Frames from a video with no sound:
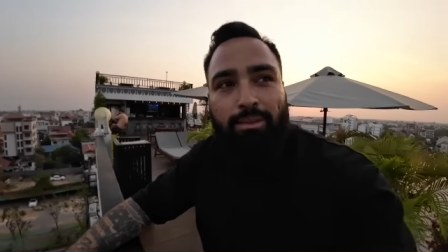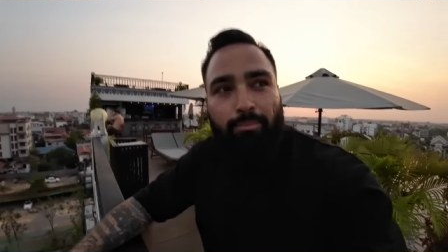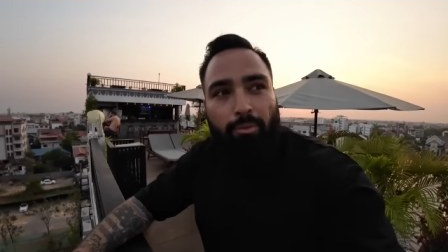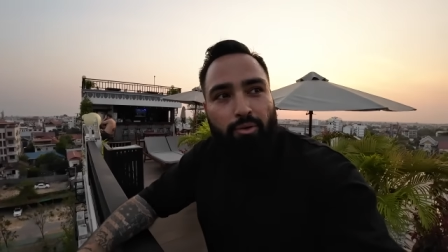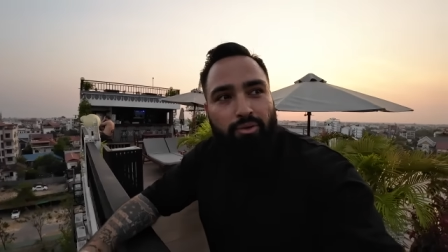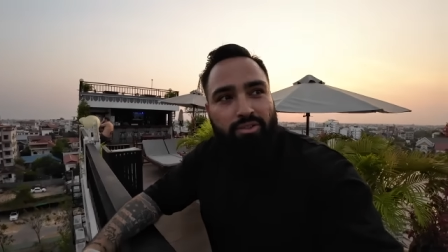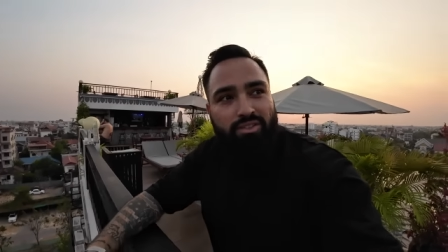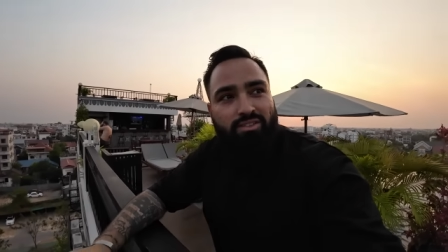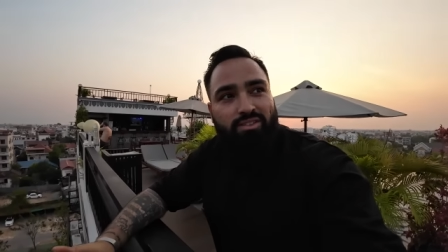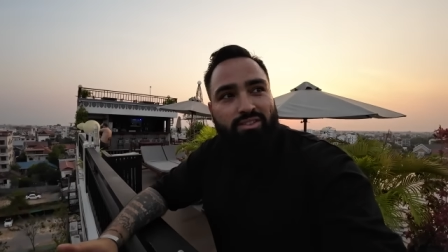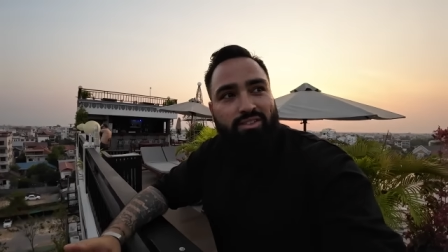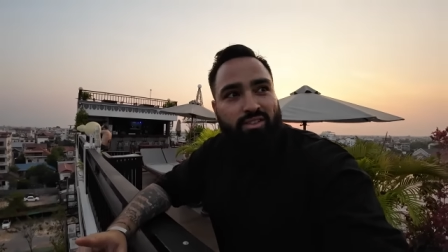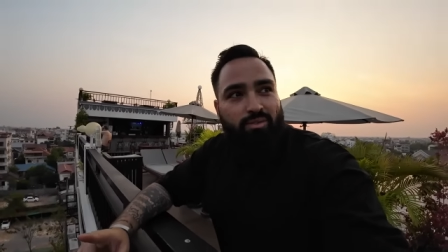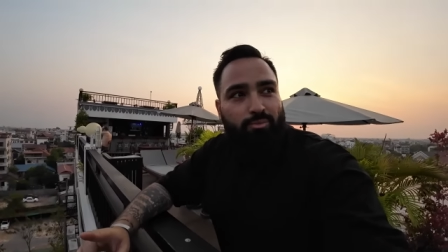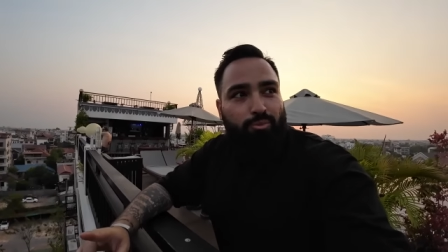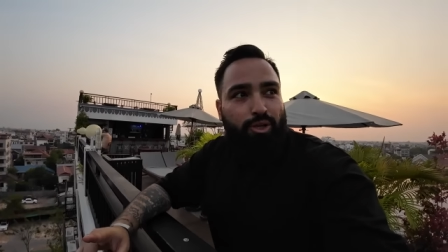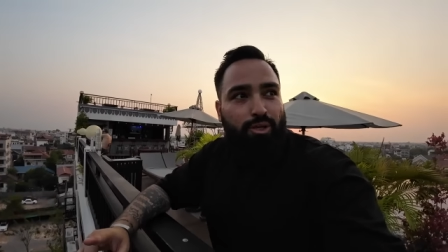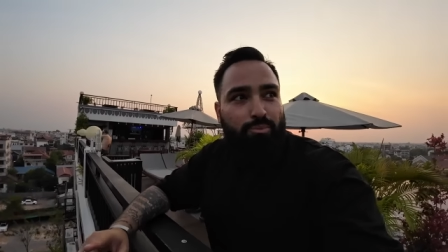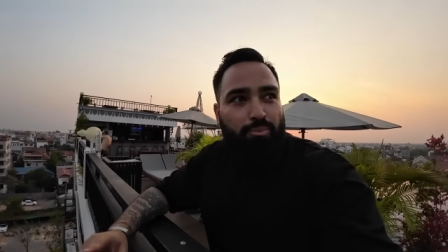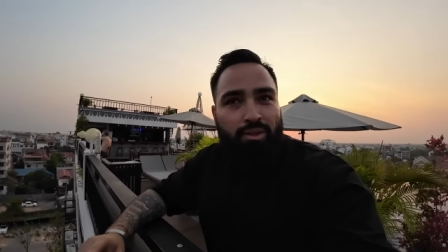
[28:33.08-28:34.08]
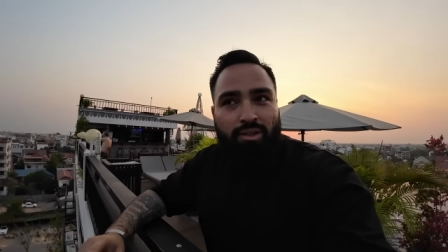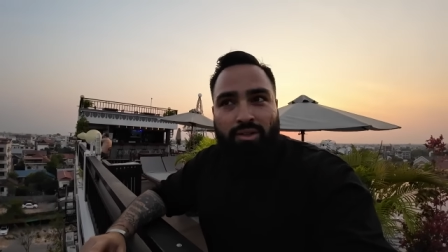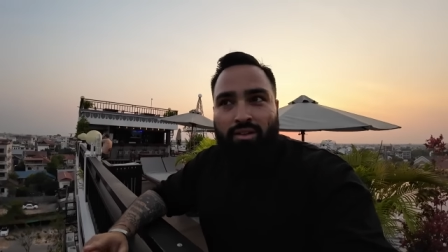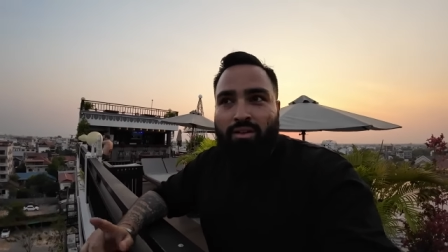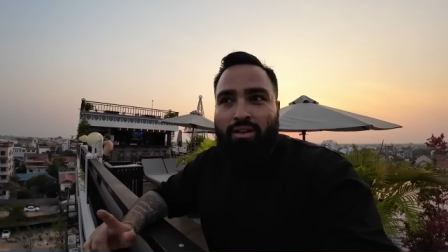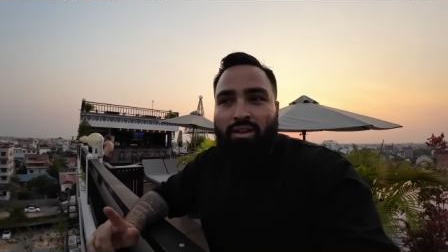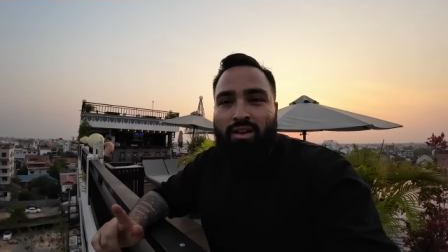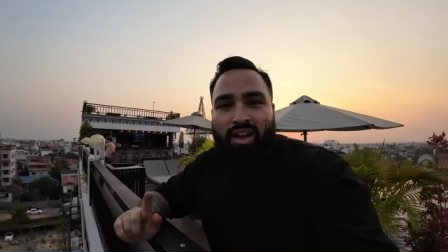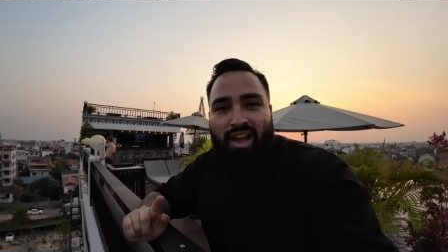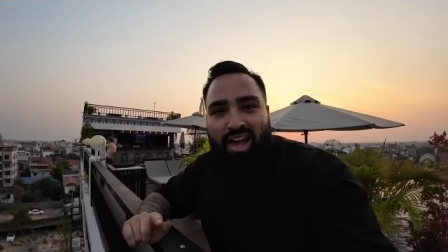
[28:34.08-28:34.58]
time I was in Siem Reap,
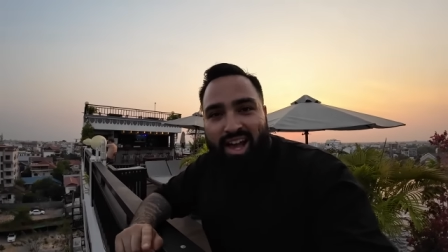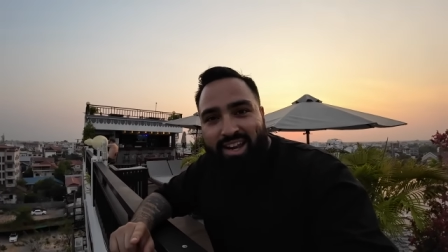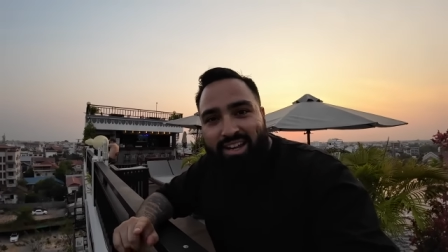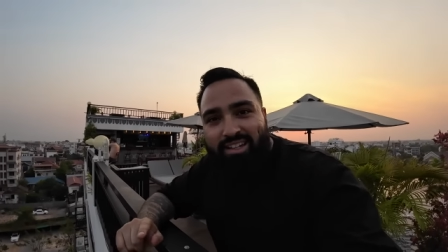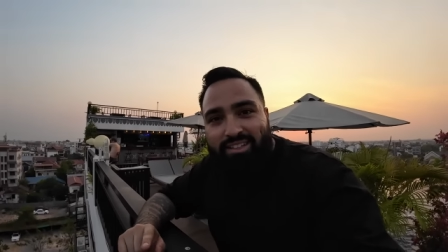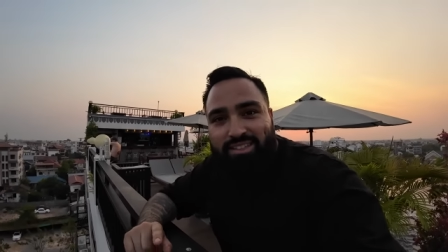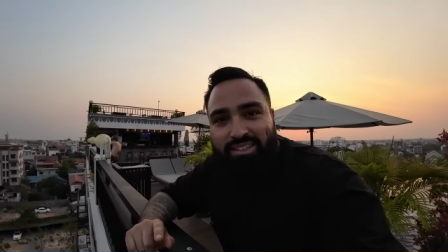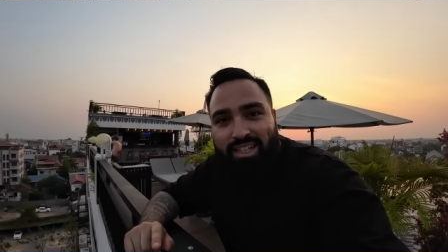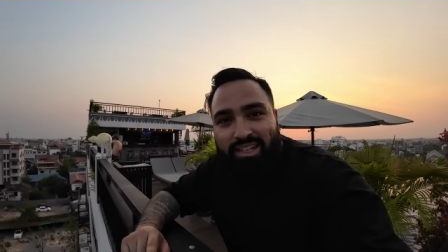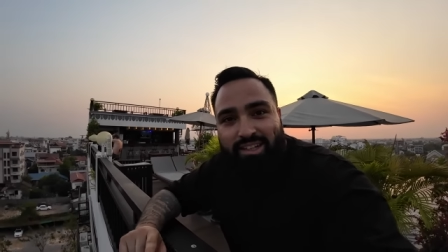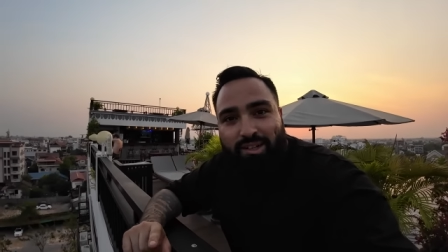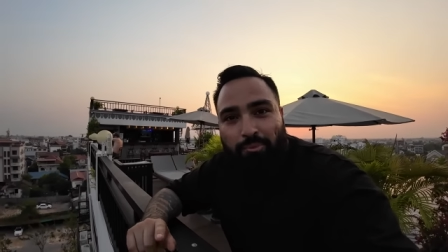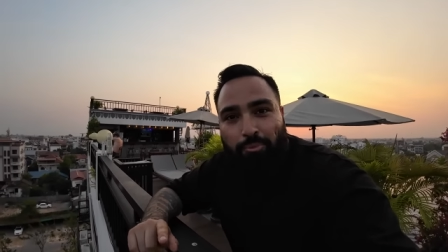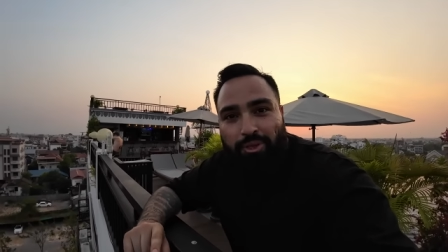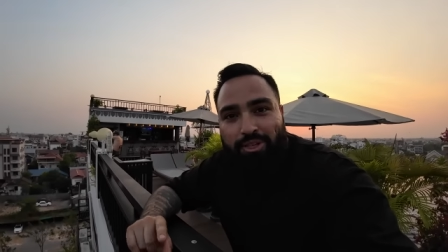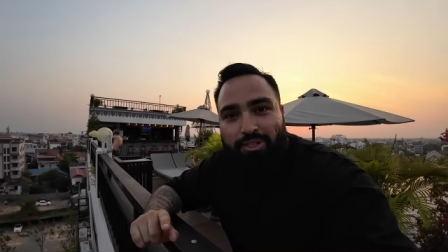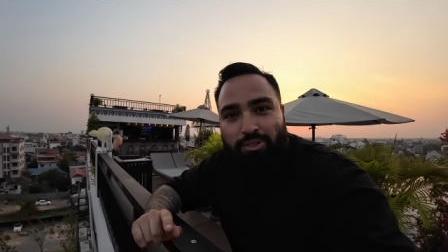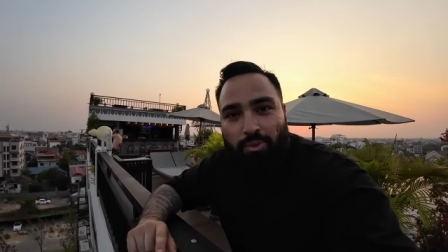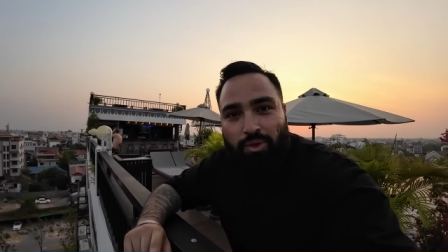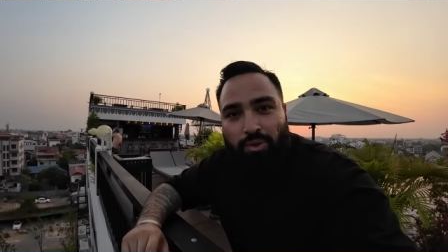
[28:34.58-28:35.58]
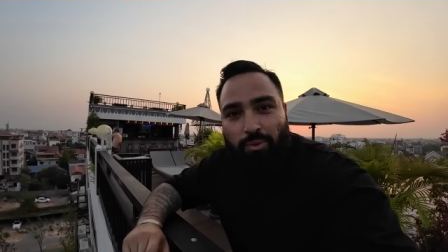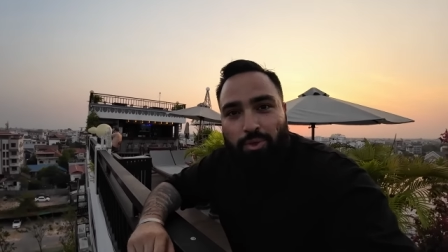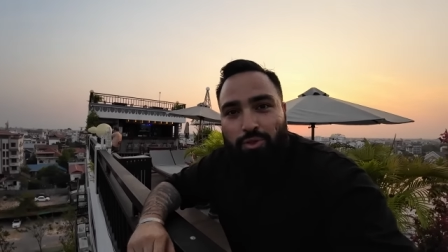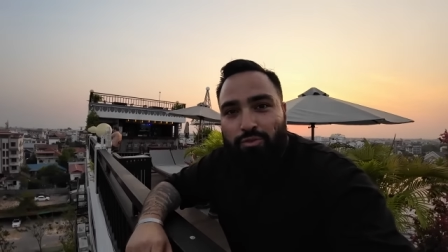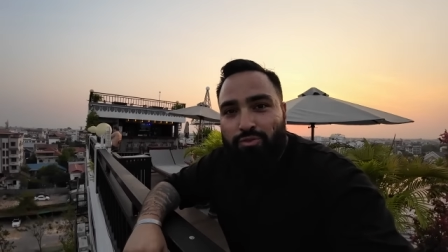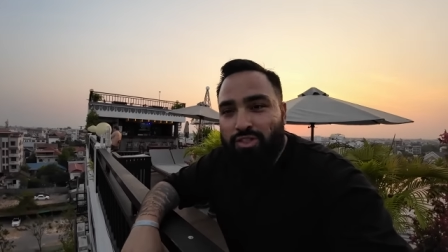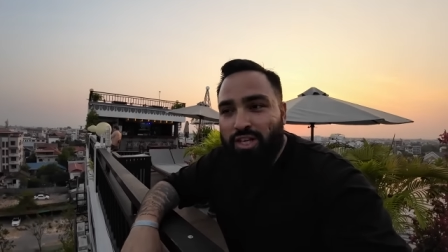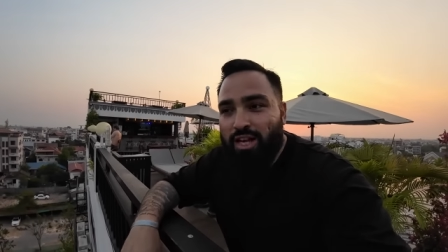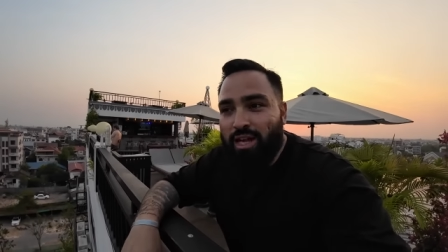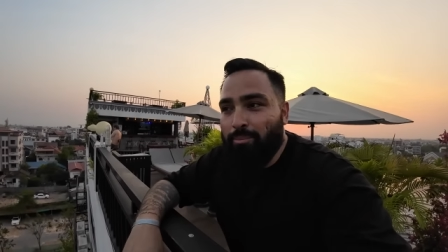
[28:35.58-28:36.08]
I didn't stay in a place with a
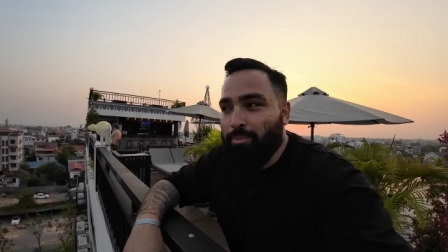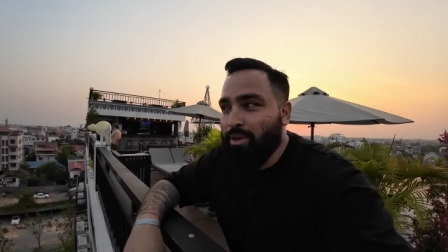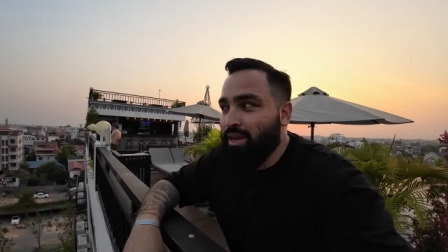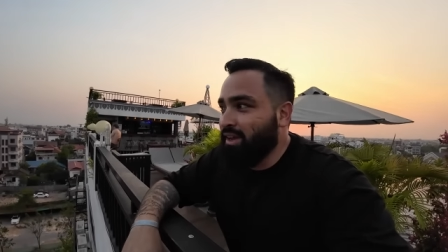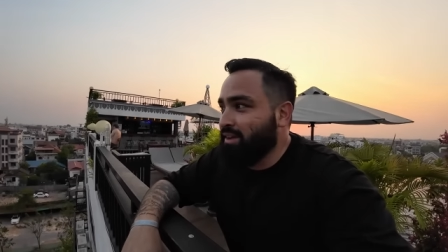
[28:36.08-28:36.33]
rooftop.